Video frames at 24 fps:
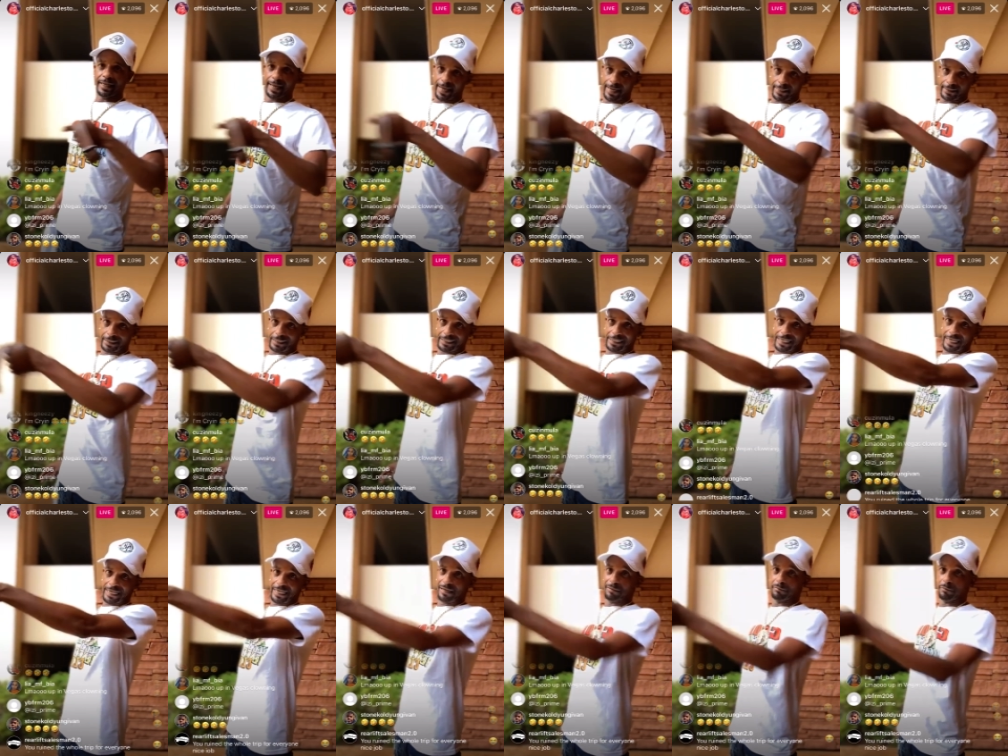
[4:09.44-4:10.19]
They had to
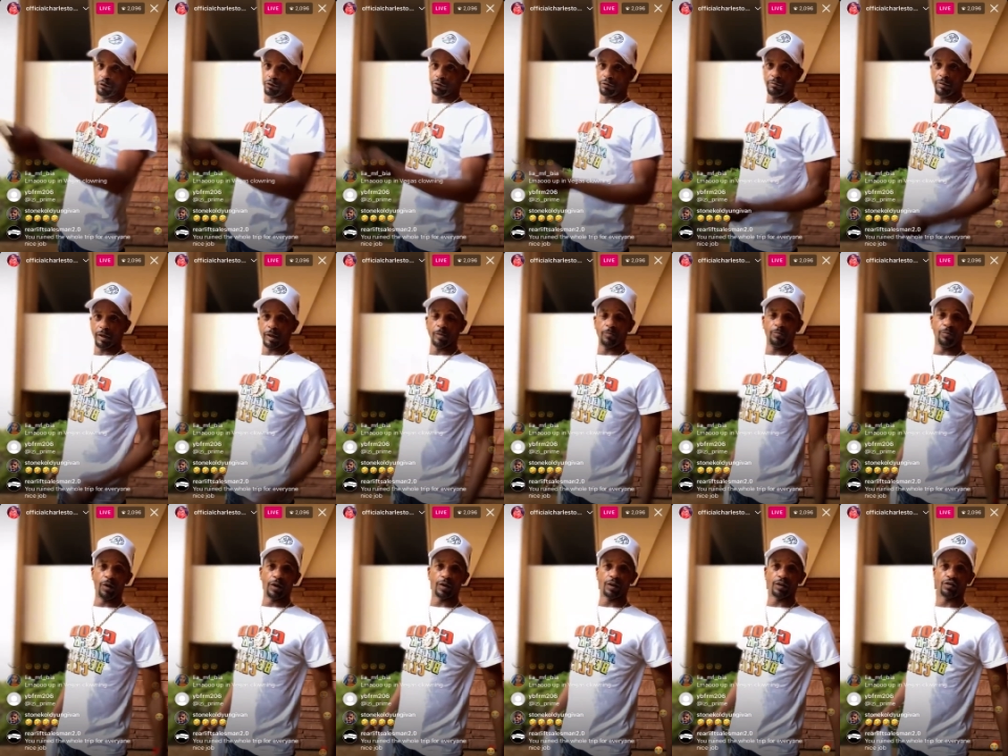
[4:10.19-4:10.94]
lay him on the
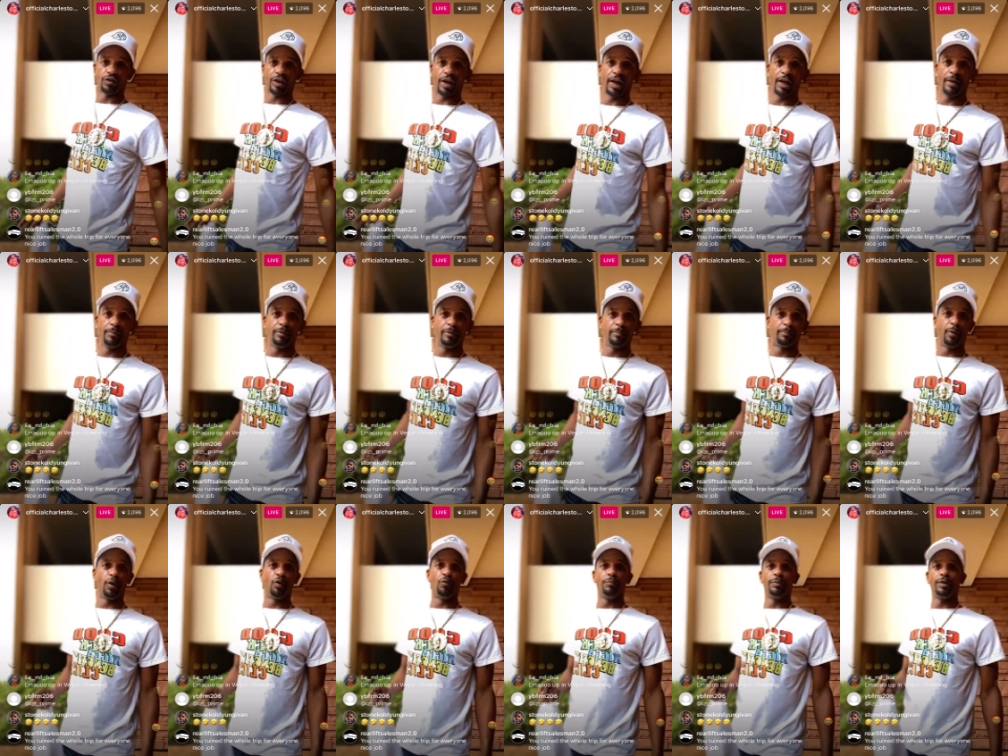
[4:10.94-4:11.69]
motherfucking table
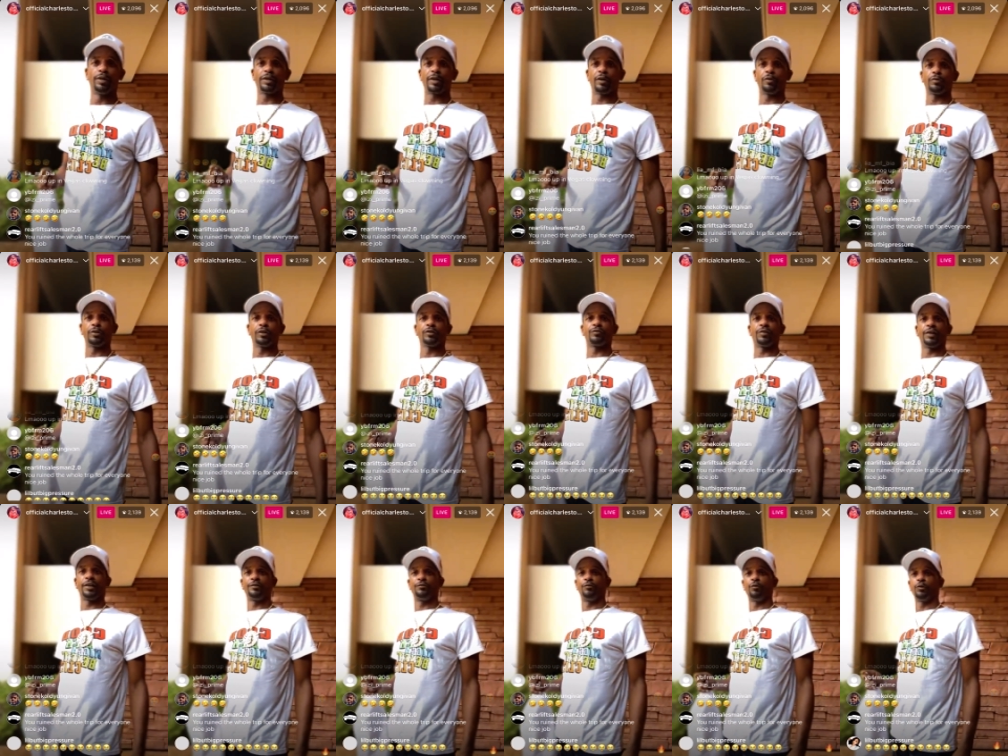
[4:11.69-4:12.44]
and pour milk on his
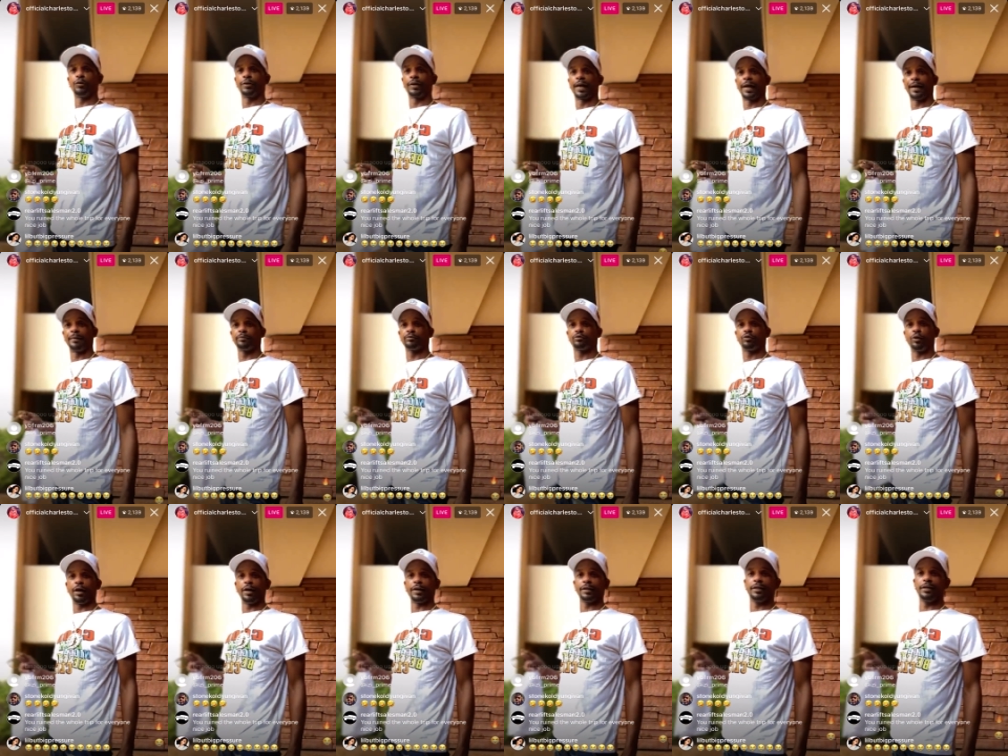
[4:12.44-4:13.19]
face for an hour
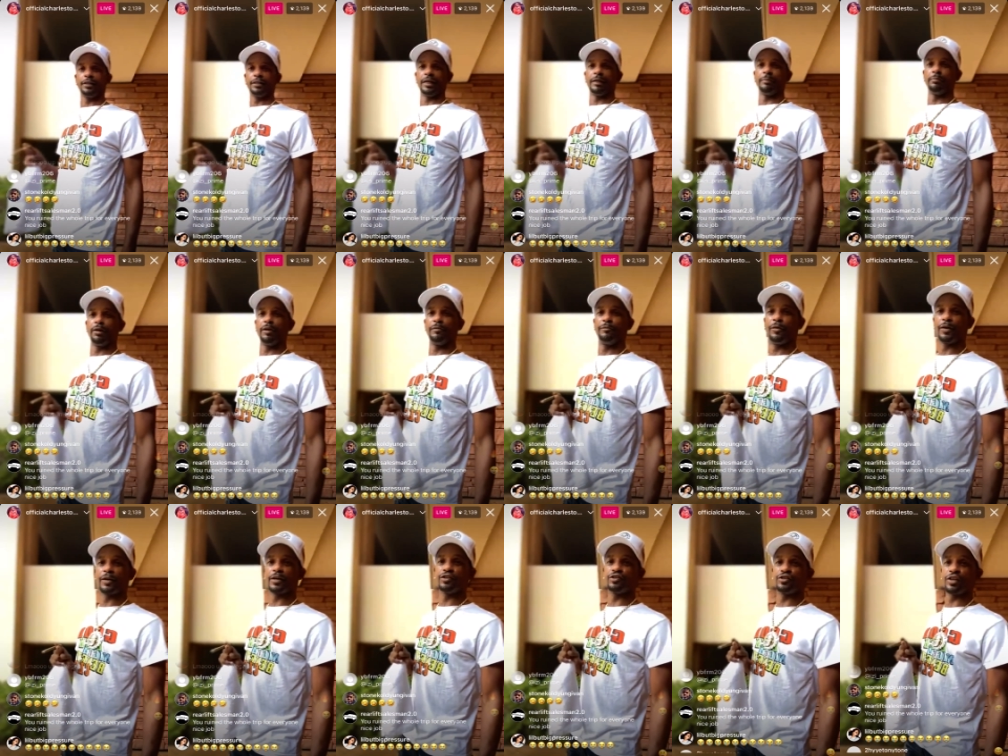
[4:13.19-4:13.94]
trying to get that
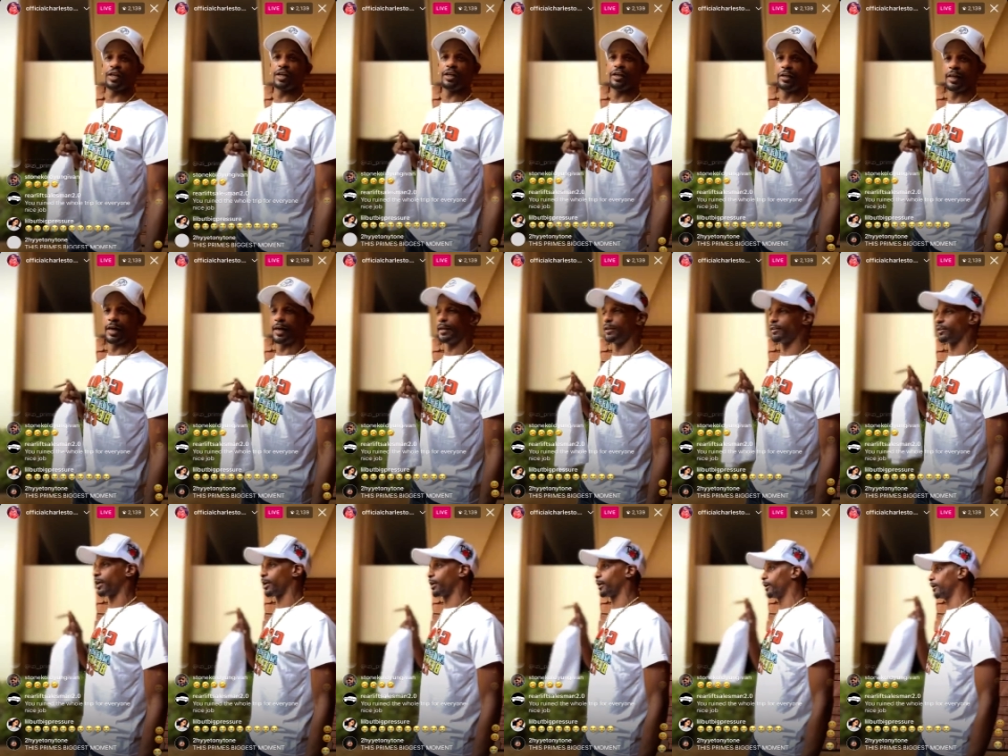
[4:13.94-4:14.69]
motherfucking jail out
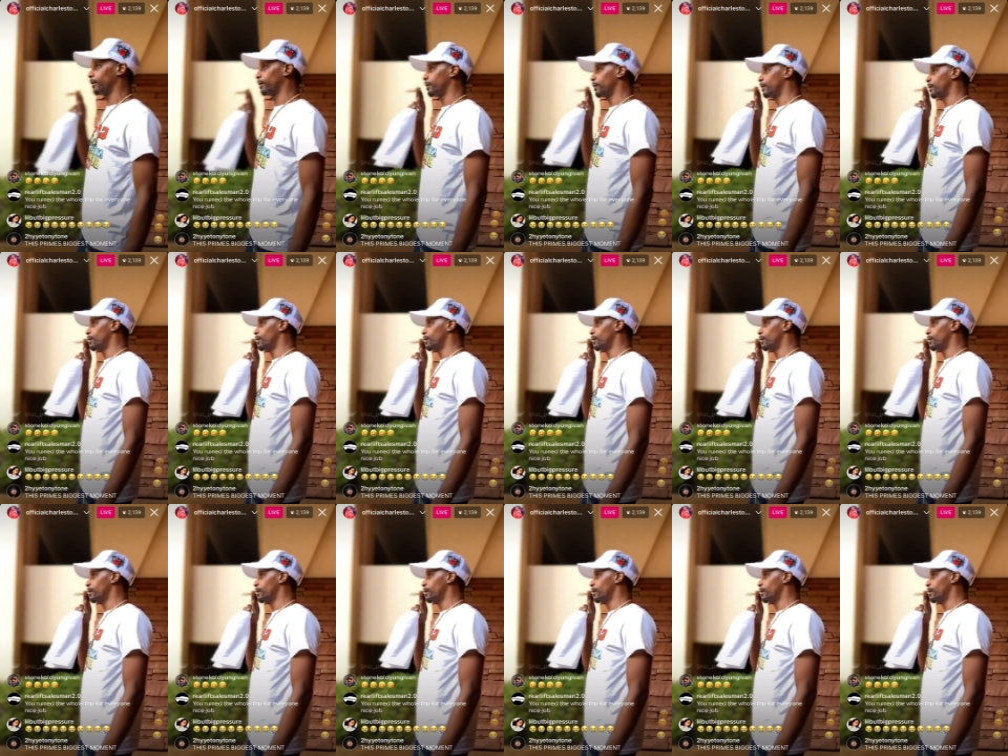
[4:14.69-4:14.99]
his ass.